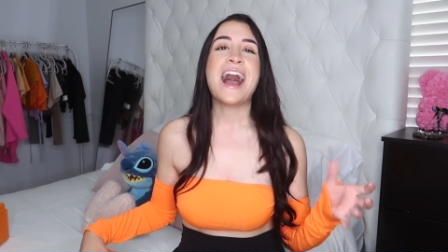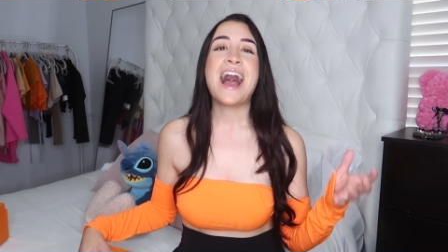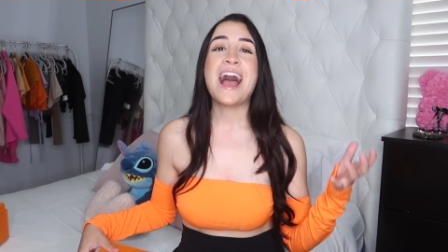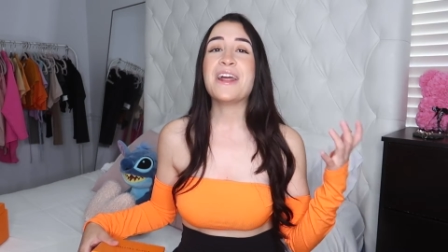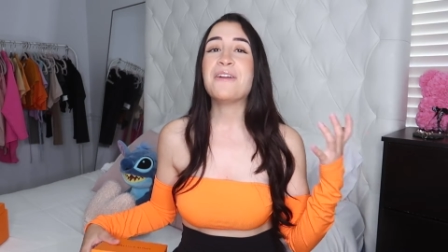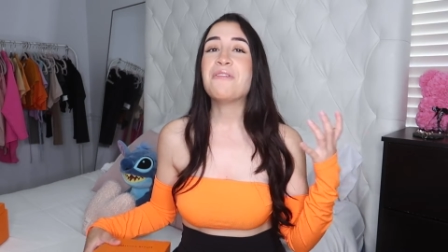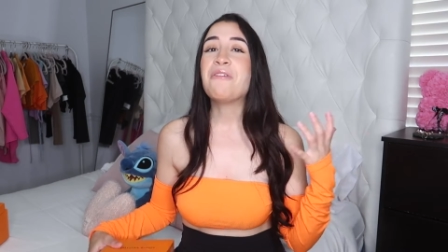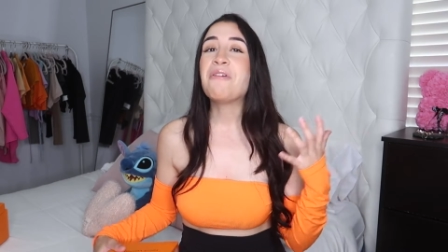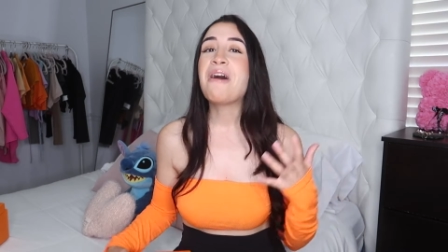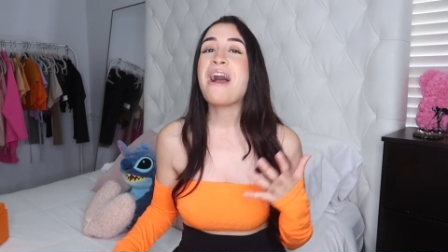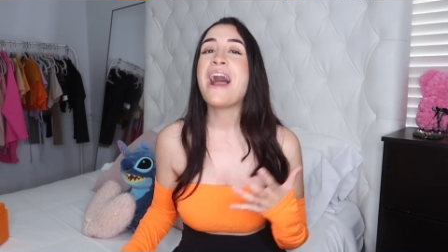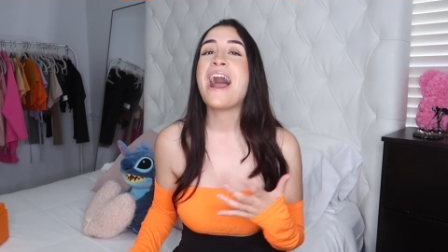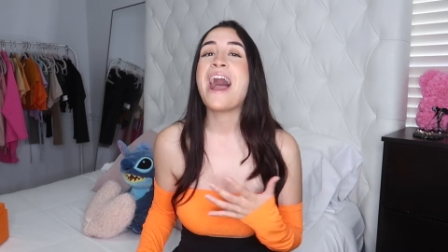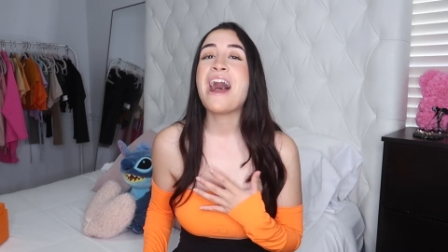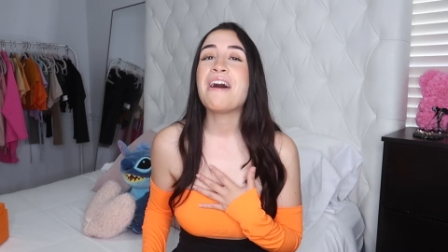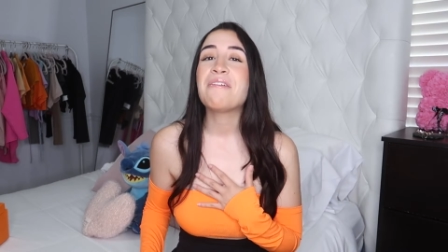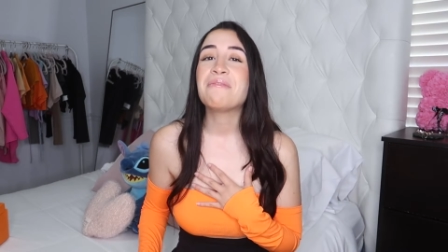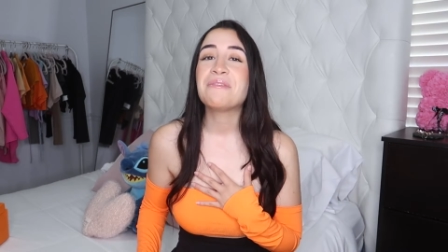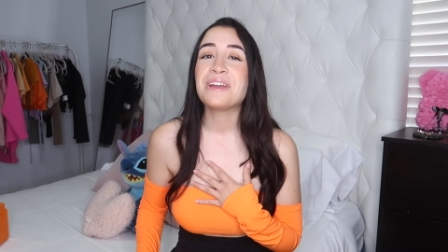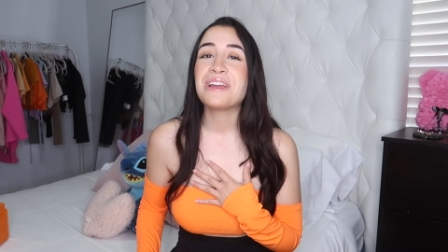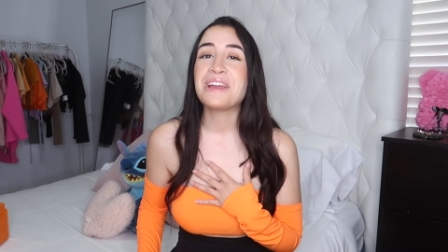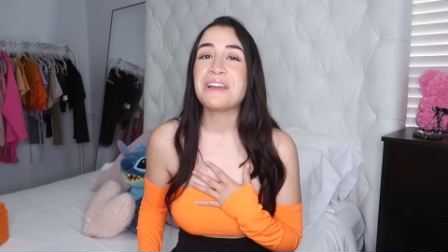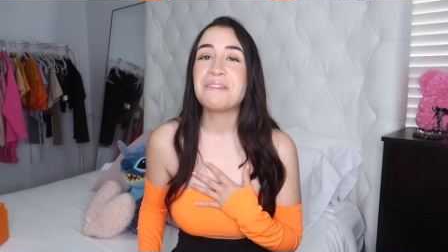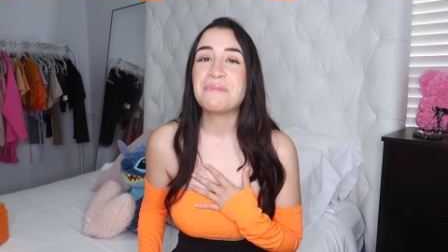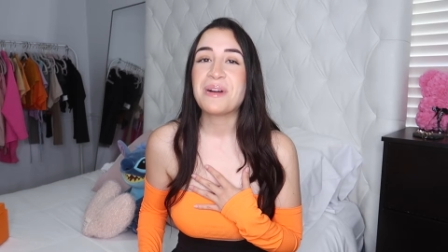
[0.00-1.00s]
I don't
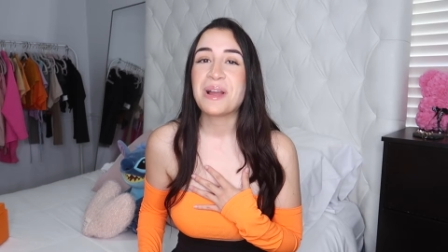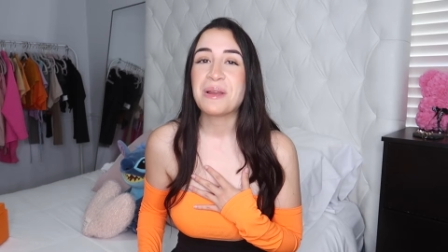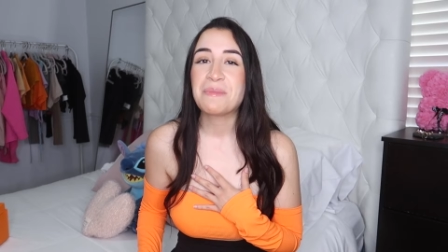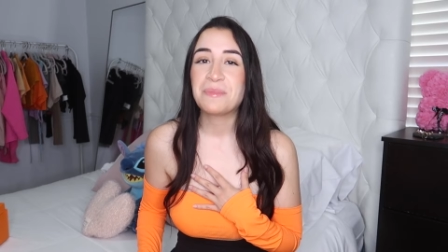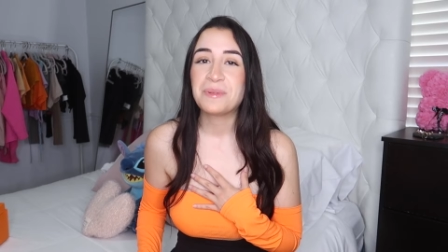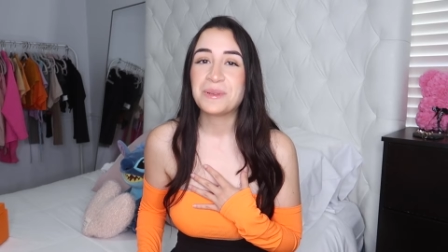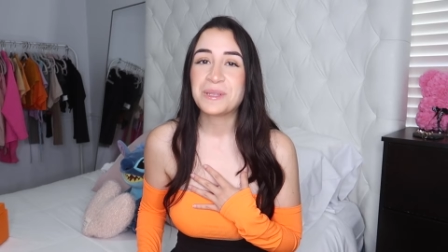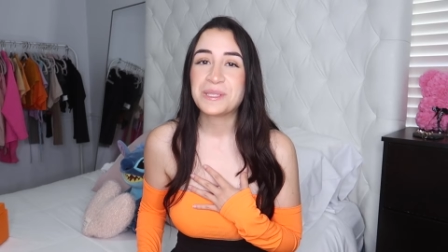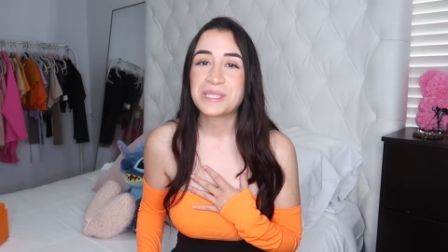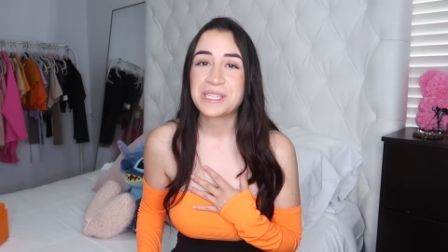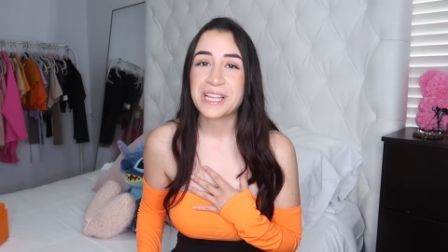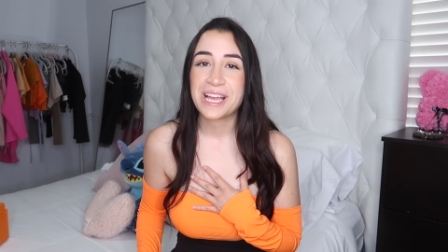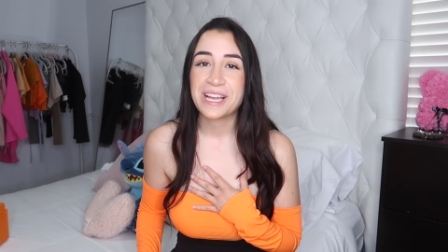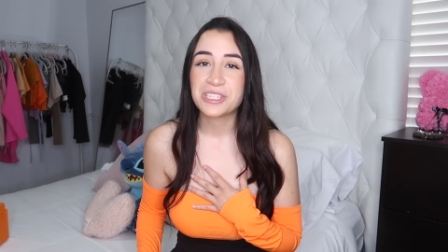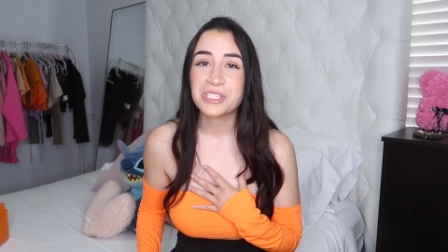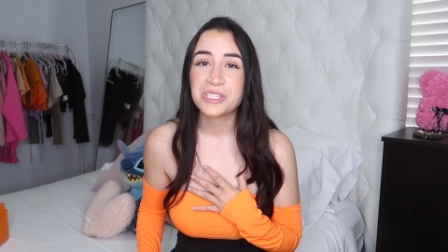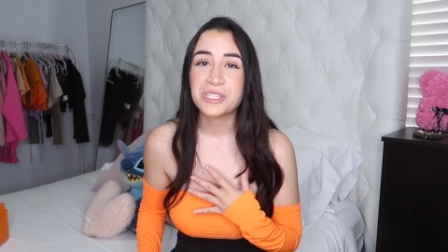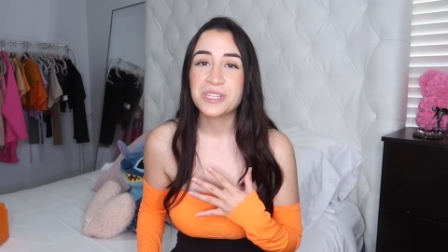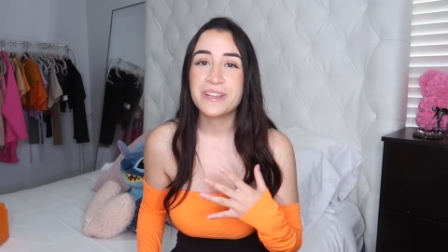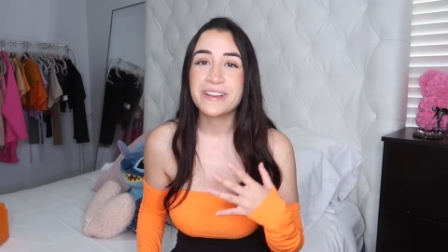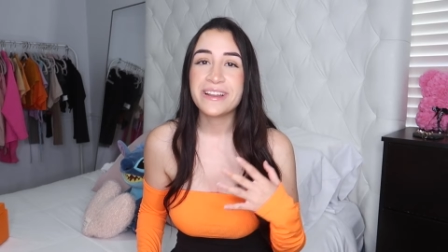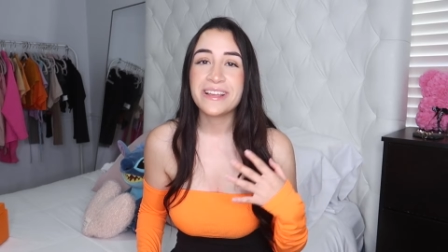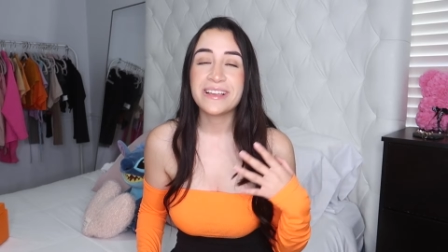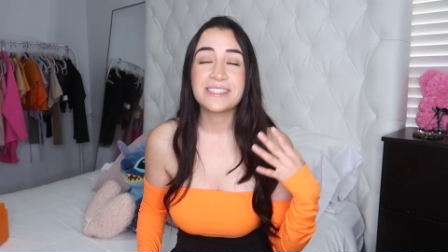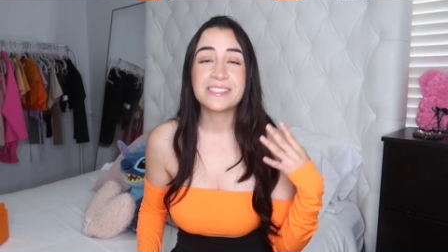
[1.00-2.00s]
have it in my
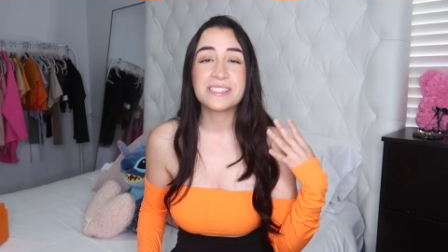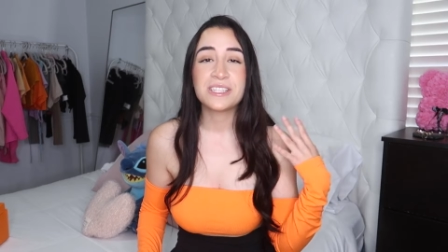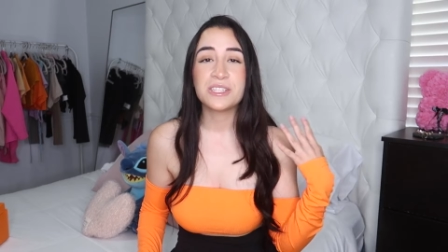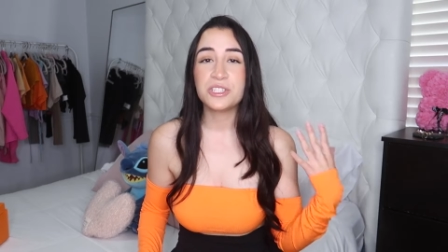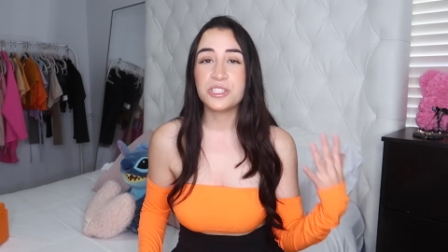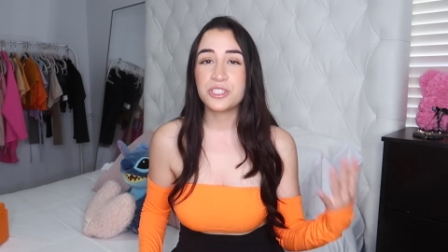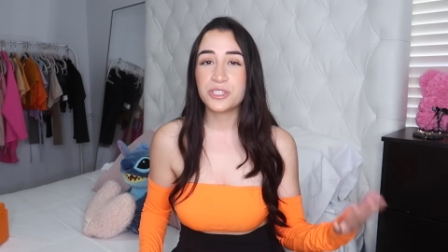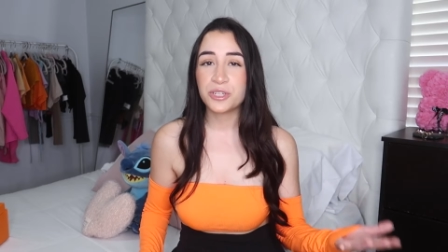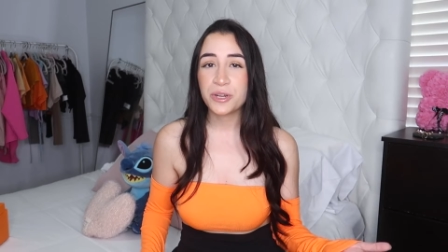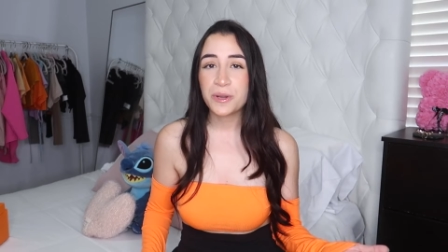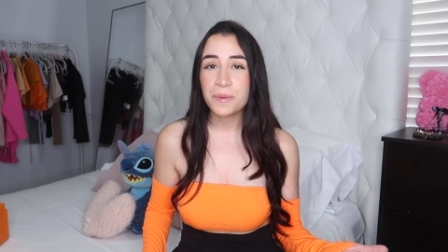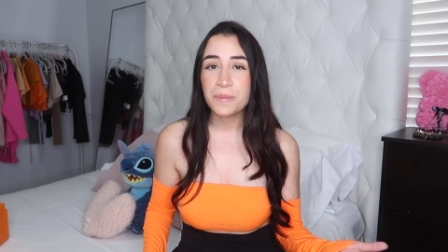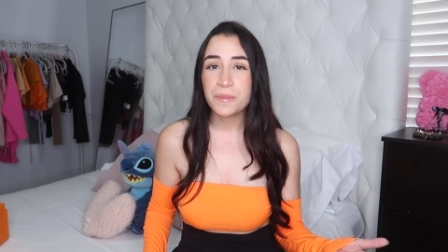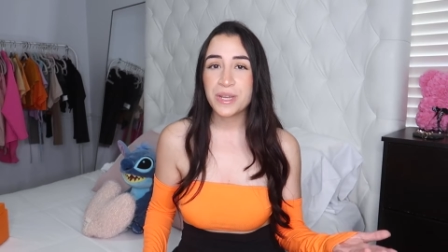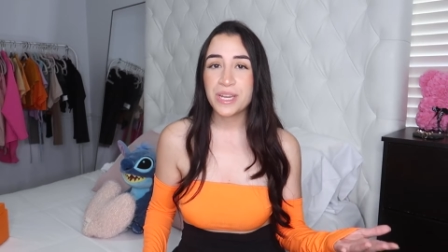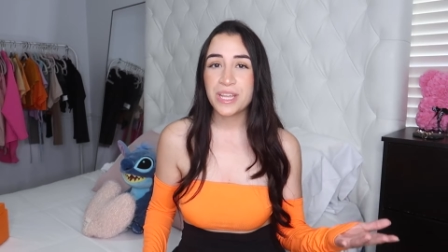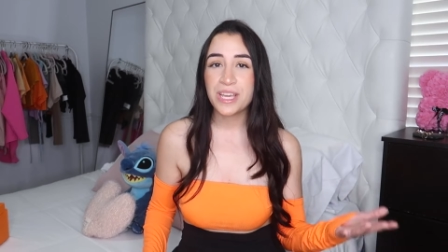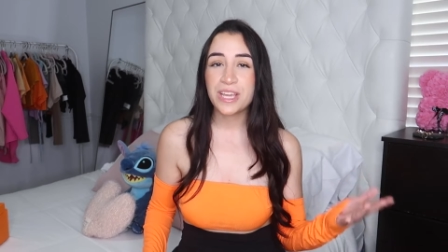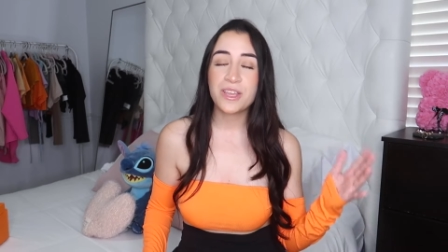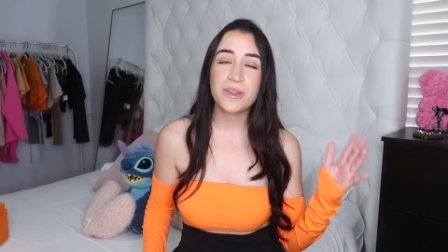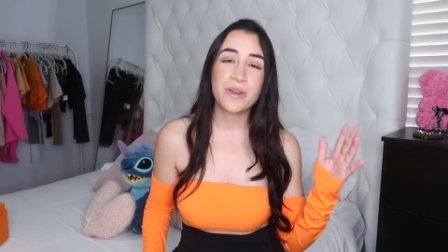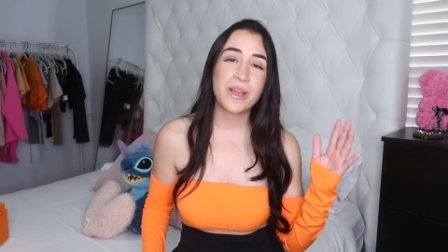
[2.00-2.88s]
possession. It's in Germany.